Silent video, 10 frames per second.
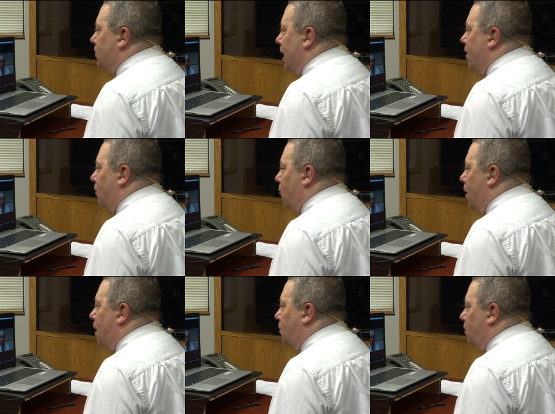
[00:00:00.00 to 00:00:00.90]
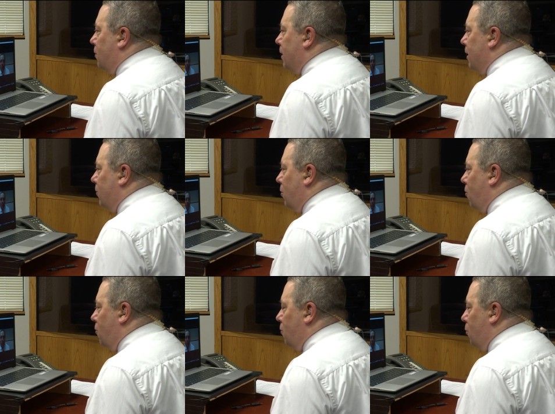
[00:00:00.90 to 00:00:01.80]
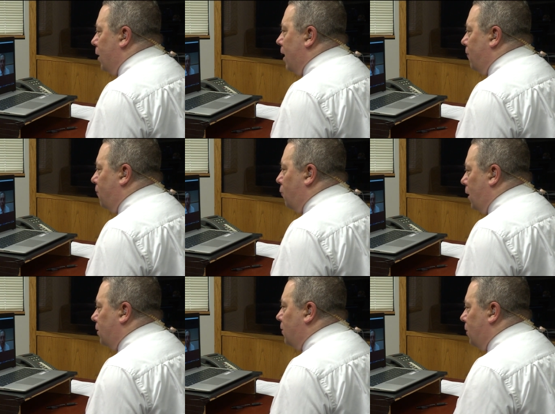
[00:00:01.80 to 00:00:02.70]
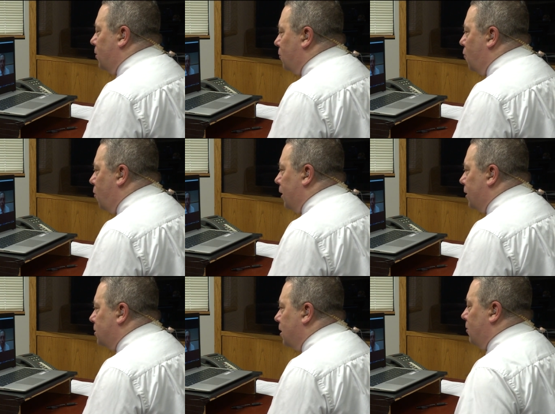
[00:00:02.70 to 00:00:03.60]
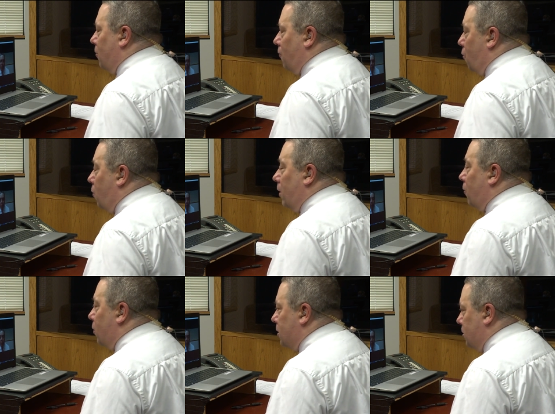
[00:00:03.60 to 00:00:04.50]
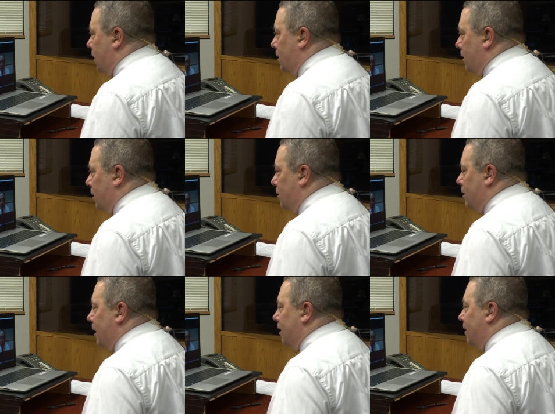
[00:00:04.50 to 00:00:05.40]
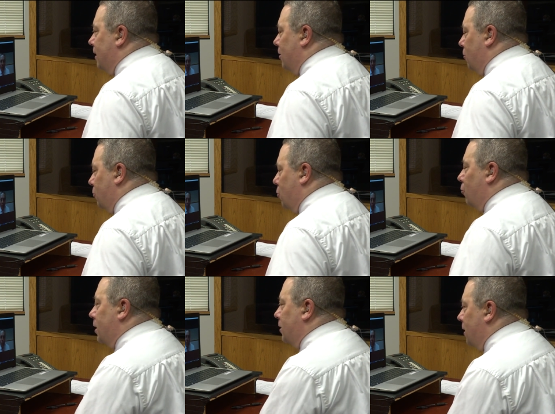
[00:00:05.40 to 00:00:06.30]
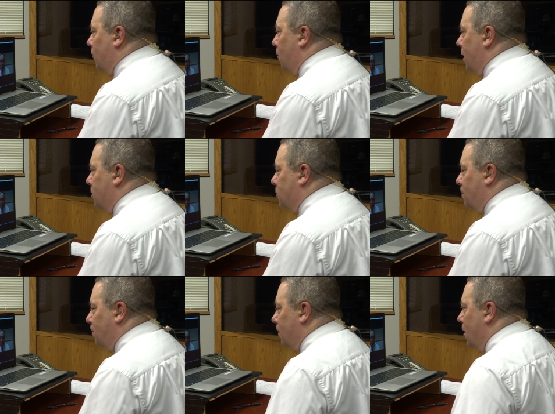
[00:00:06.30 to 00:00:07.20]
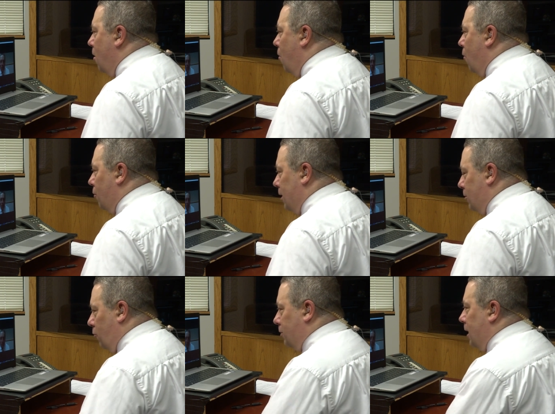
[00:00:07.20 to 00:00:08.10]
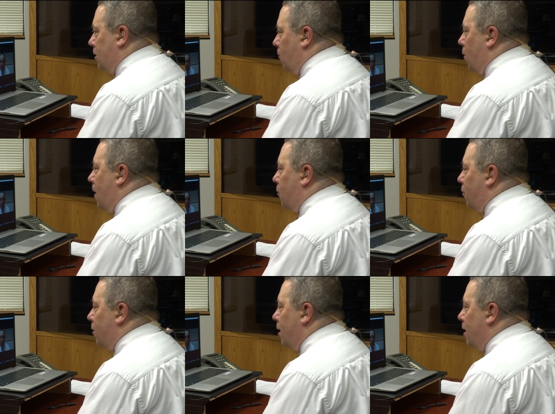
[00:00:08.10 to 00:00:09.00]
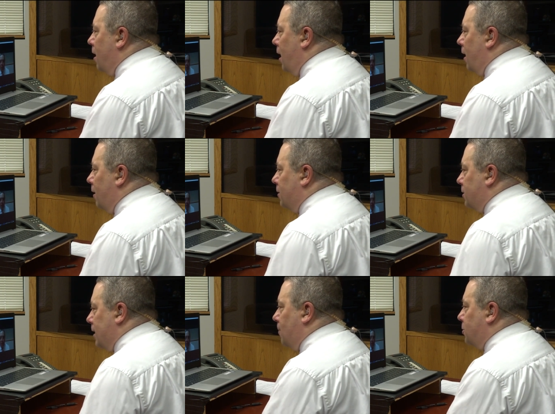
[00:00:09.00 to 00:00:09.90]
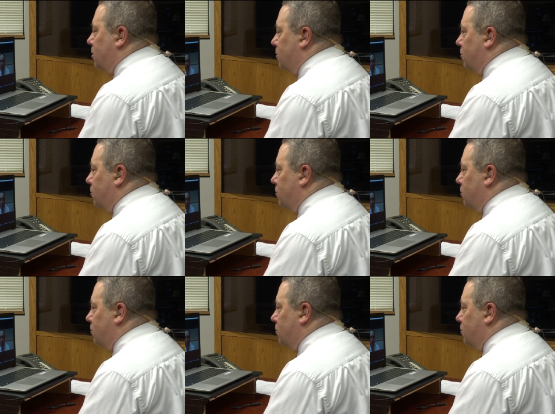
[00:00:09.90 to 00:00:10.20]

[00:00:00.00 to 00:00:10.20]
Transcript: and right now it seems like we we still seem to have a problem for whatever reason. They they they either don't get the information or they don't take the proper people to do the right thing